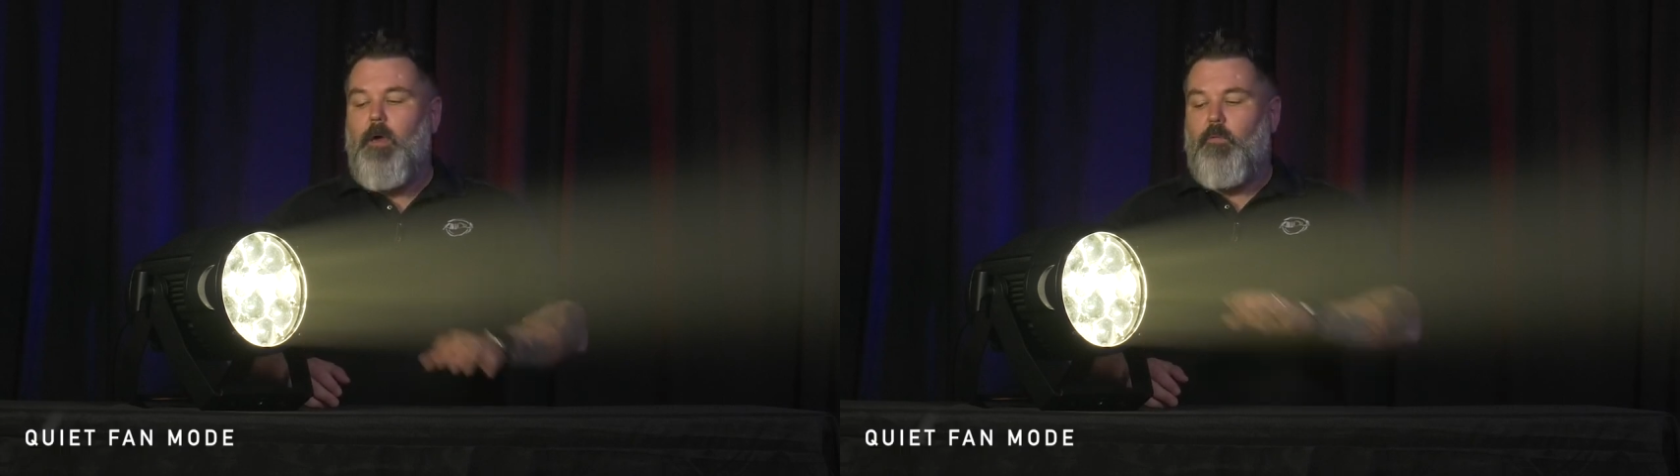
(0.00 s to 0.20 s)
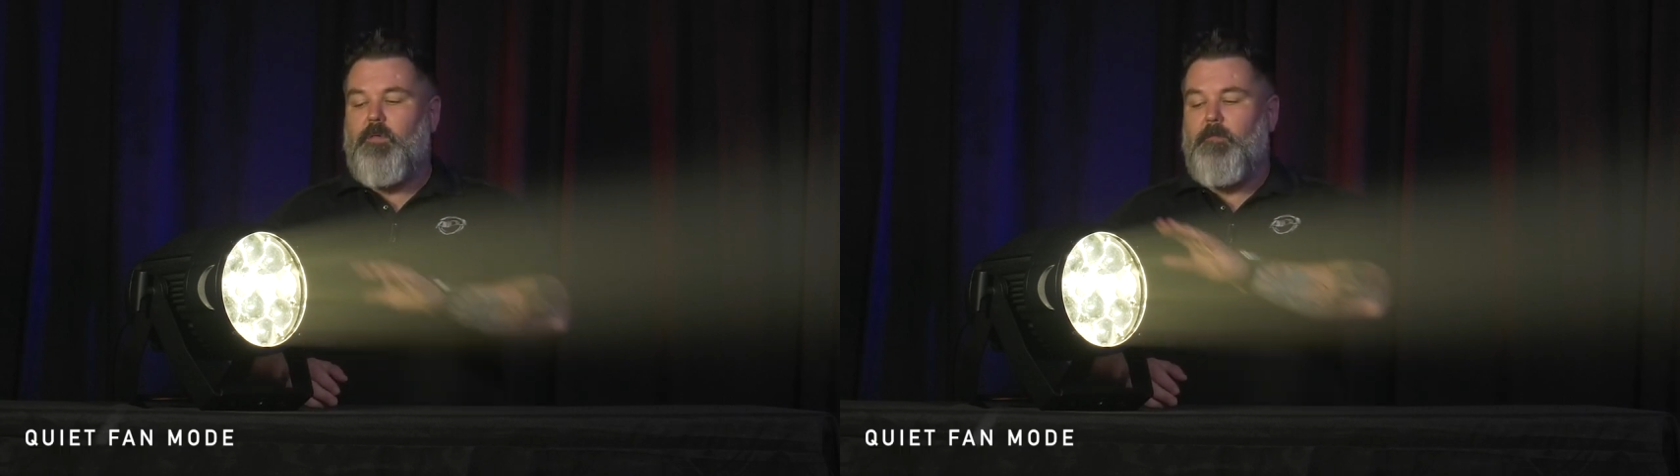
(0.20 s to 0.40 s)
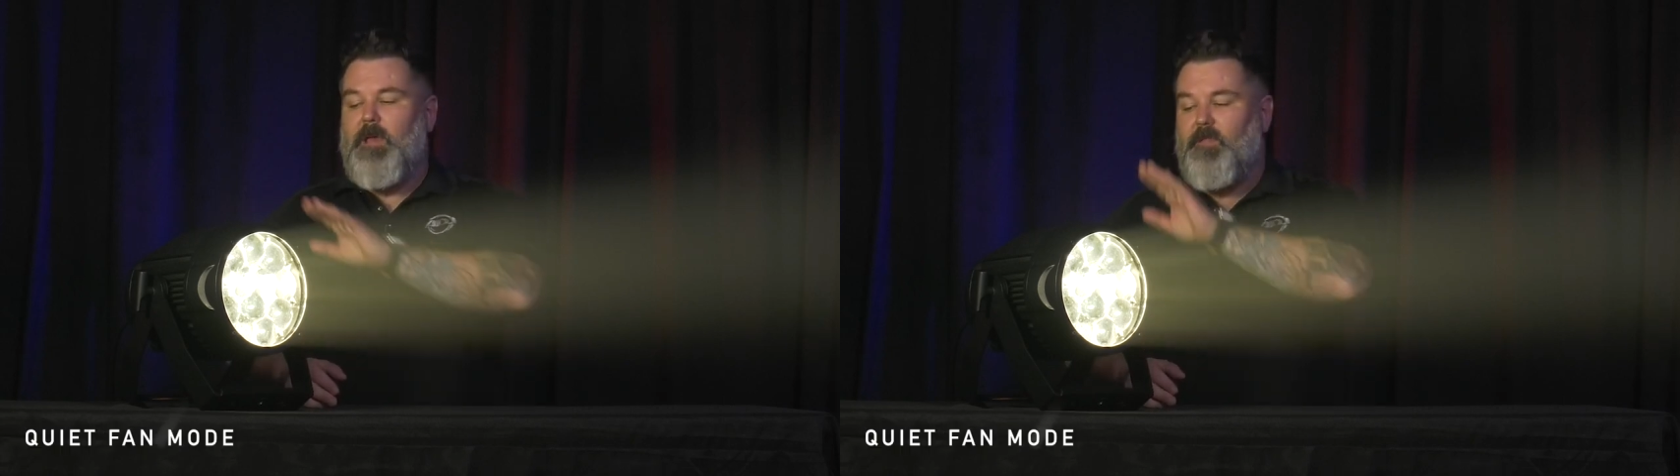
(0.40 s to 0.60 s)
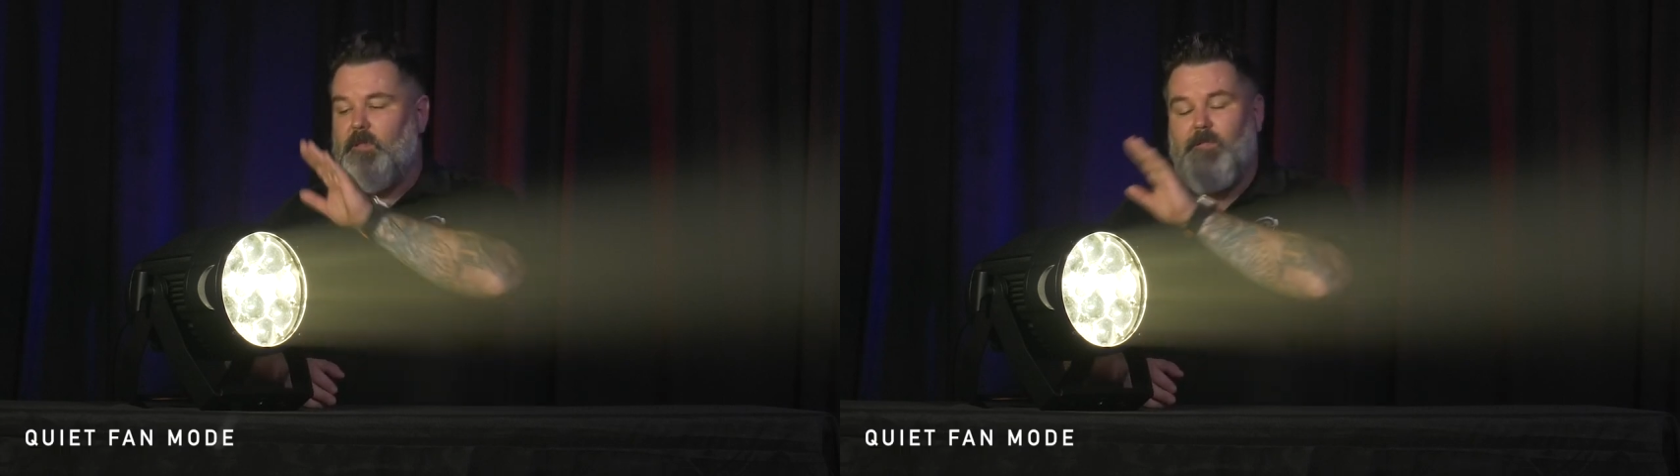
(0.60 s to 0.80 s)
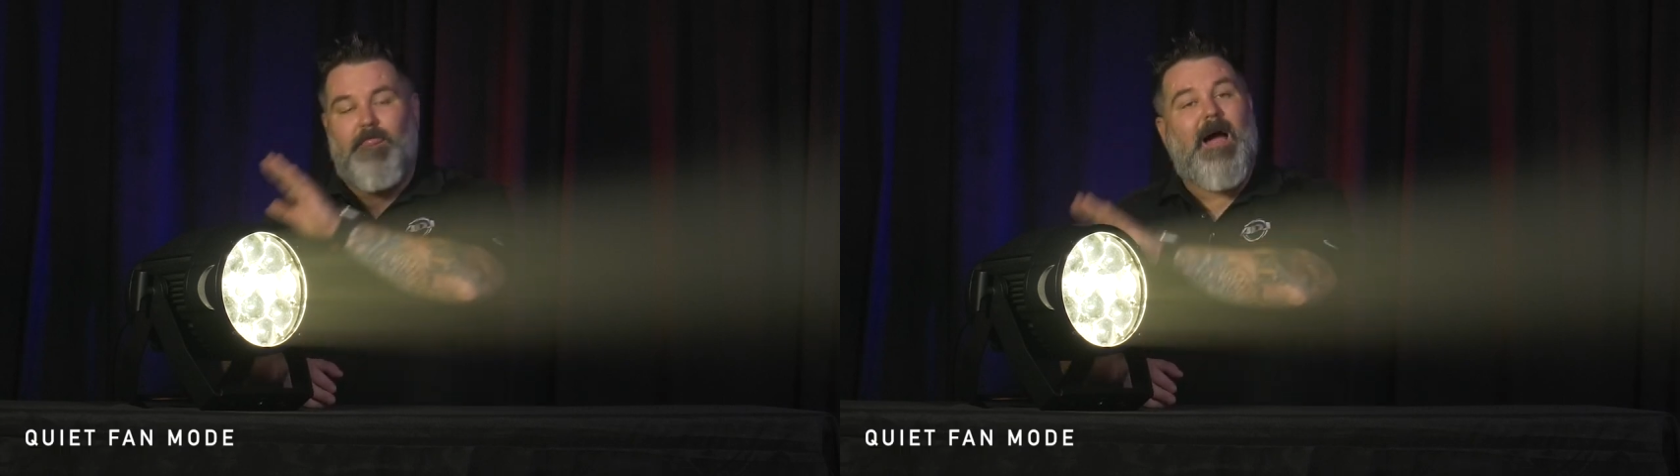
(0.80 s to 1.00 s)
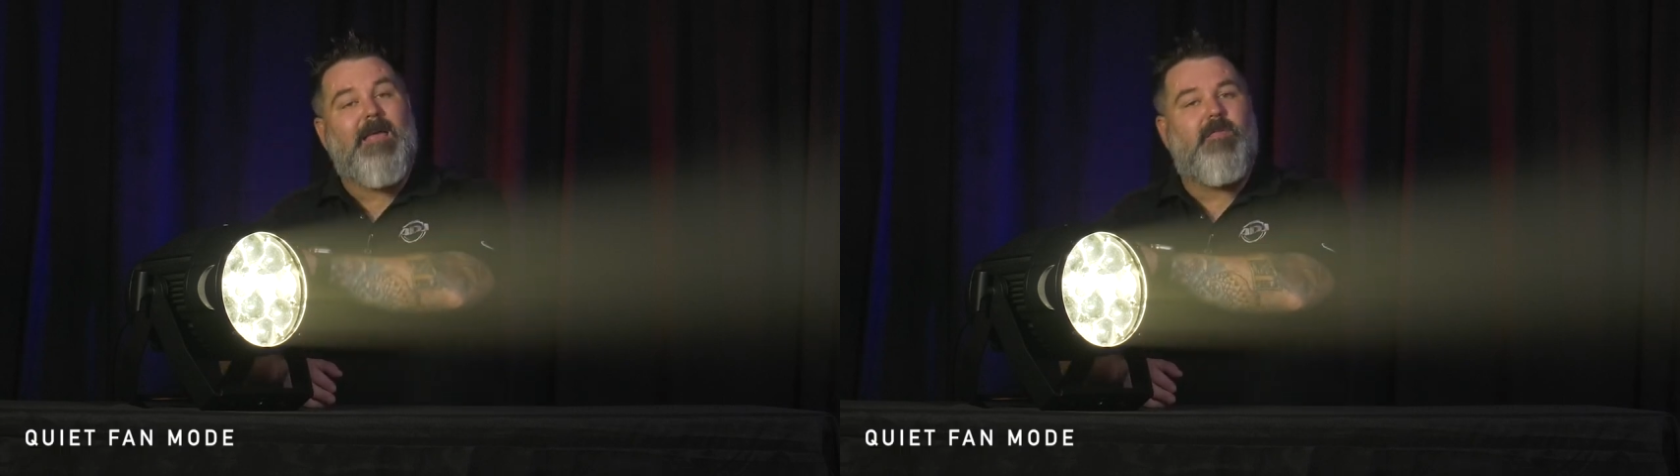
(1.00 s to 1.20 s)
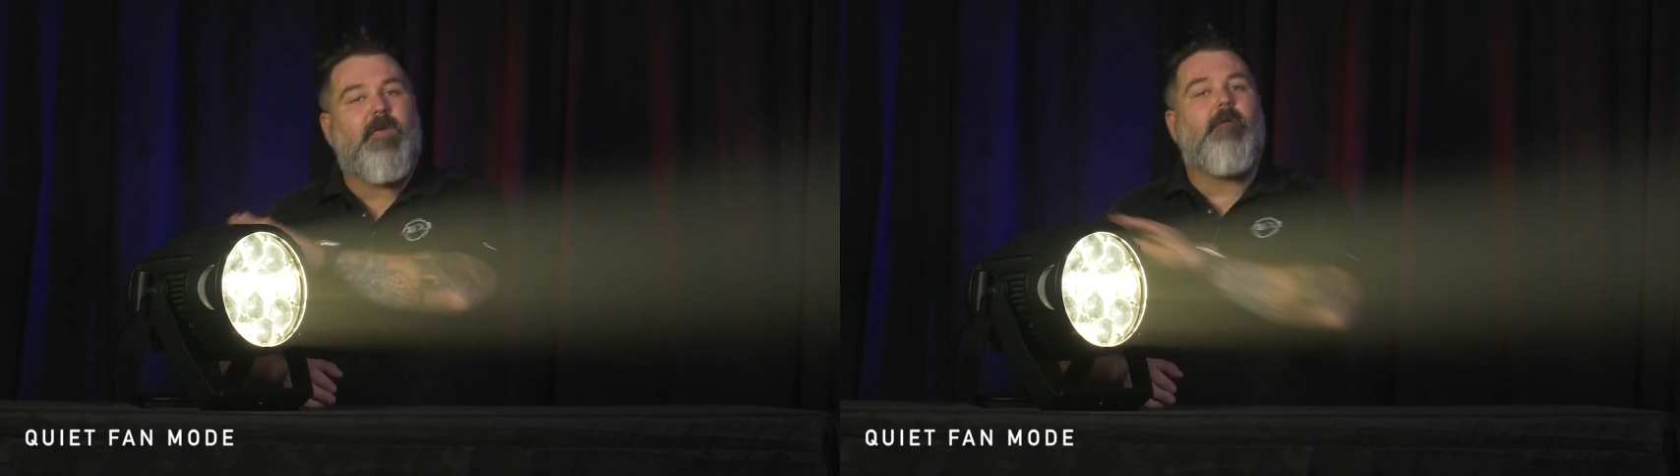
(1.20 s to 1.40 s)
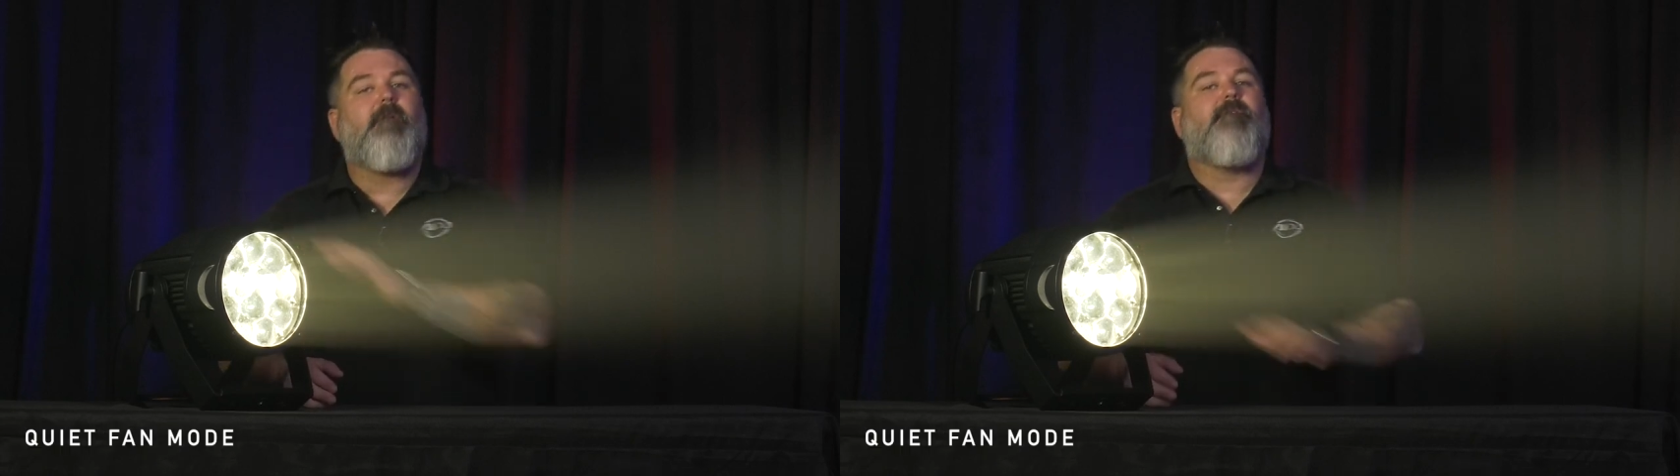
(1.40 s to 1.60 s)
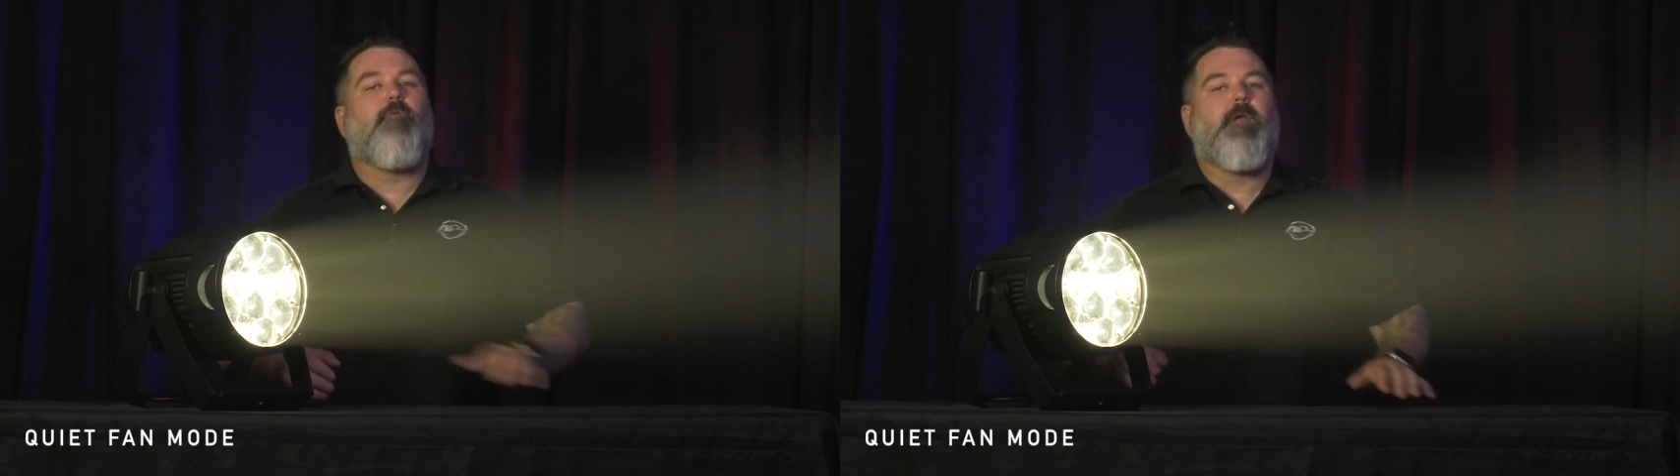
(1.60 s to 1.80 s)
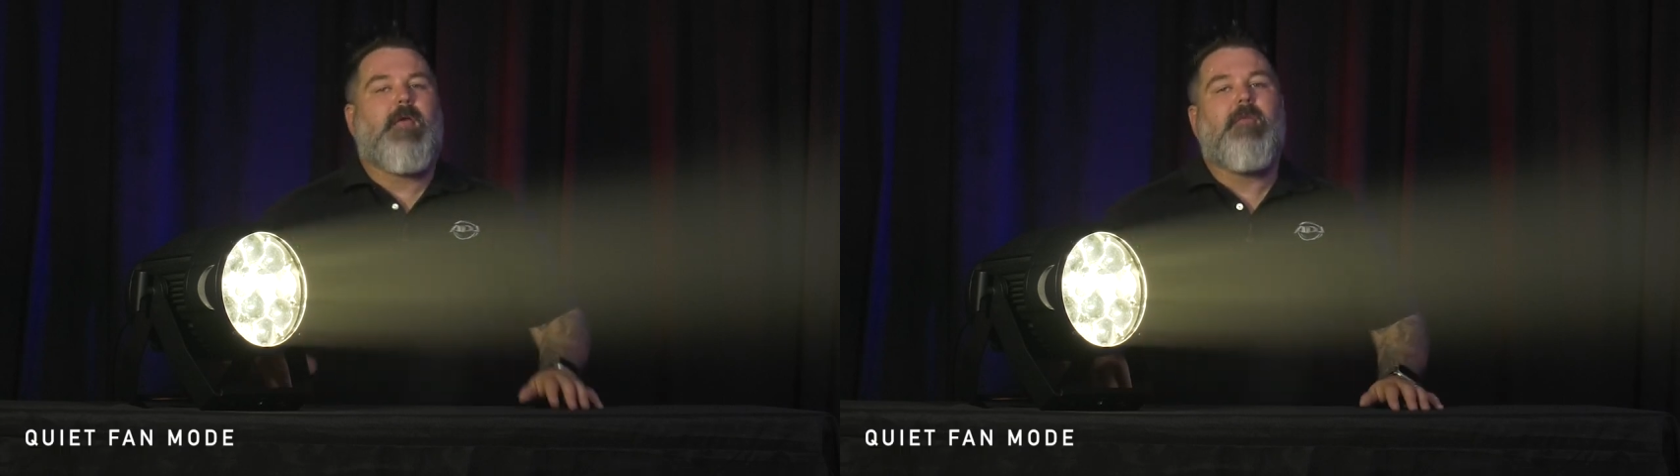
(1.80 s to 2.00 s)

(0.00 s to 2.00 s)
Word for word: which makes this ideal for an